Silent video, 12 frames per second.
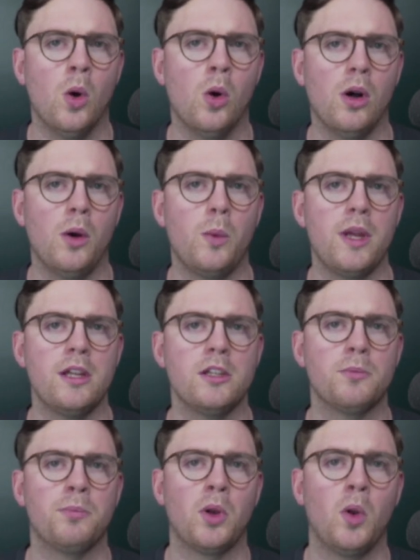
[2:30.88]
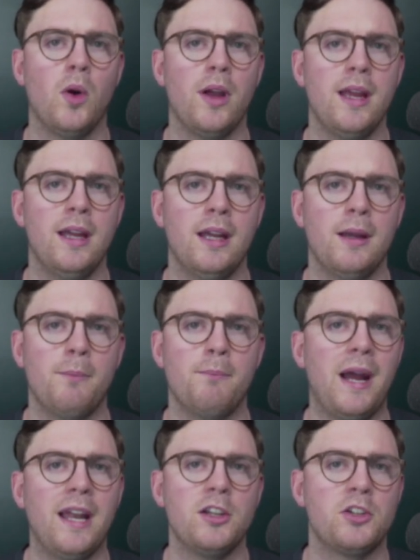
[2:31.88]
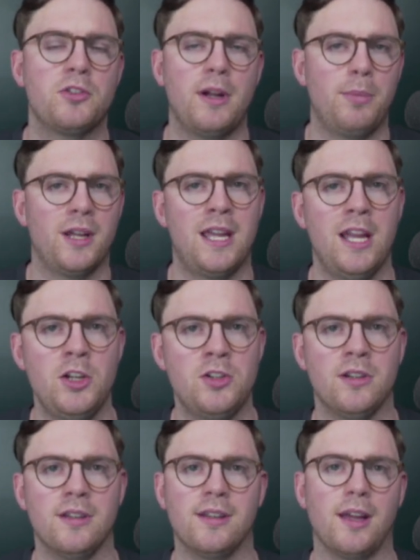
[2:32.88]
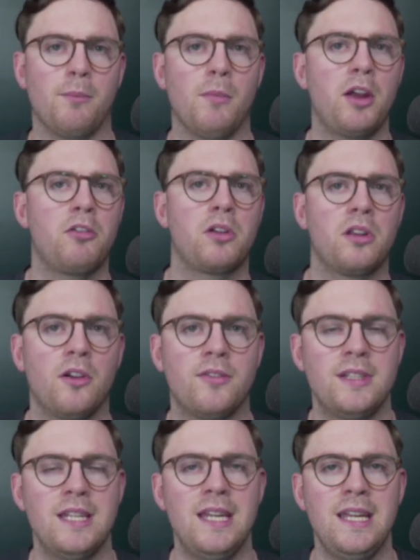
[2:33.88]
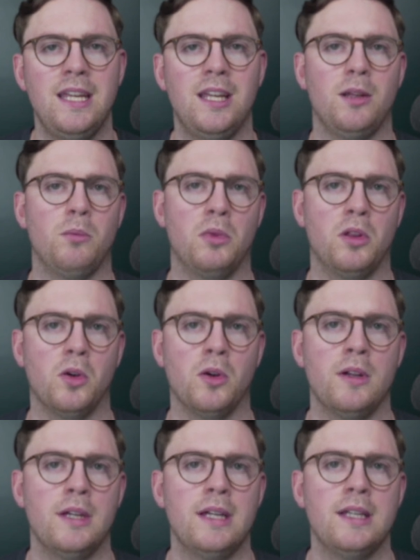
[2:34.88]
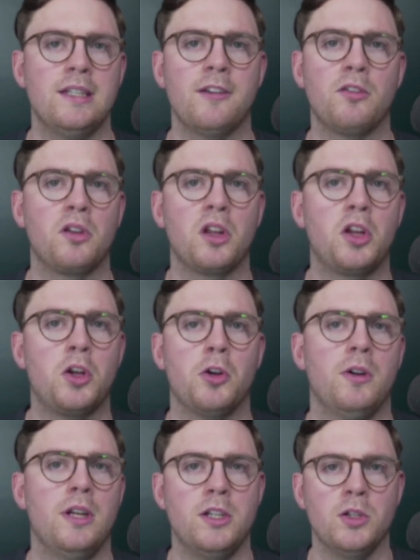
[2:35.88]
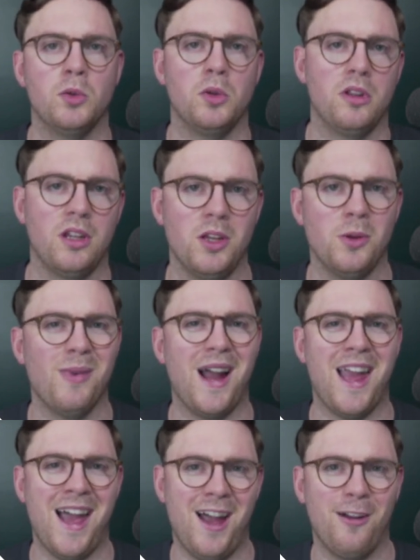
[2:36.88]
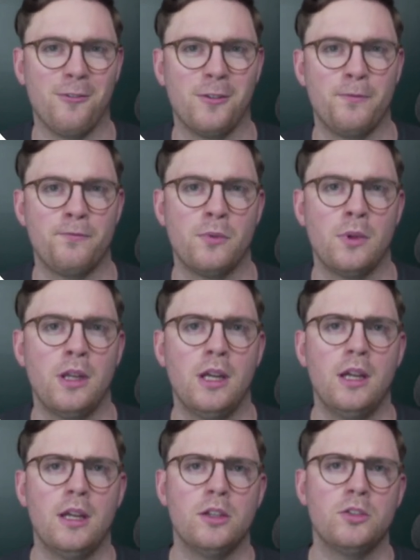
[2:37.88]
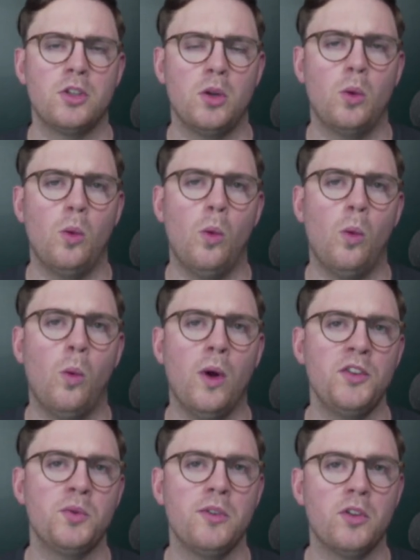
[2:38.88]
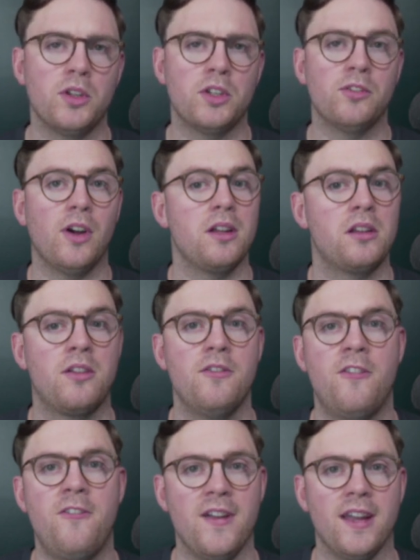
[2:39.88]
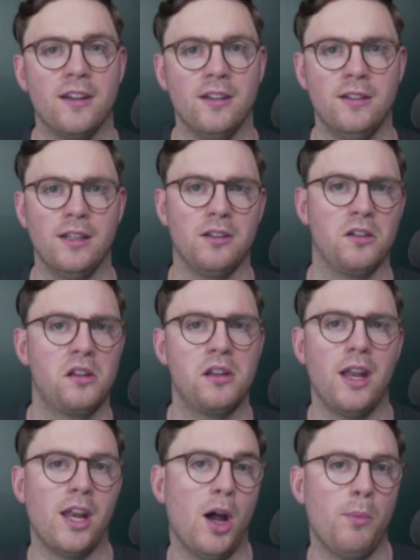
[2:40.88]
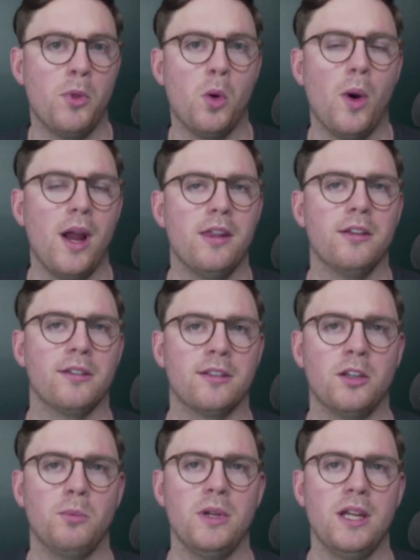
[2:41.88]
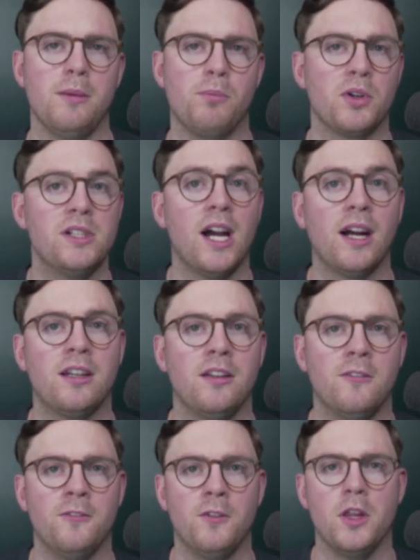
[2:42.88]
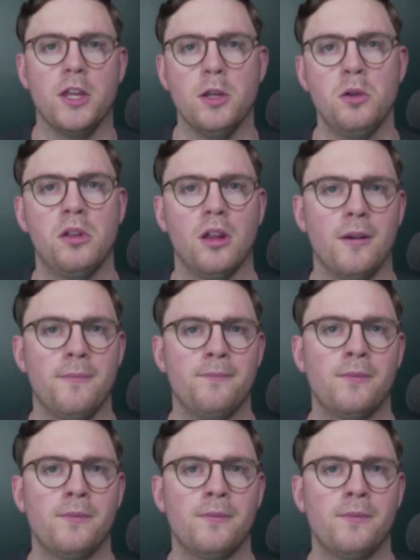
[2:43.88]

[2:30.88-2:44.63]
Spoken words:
Or we can deploy mandatory applications like Microsoft Teams or different security tools that you might have. So once we've got the device configured and set up the way that it's going to be productive for the user,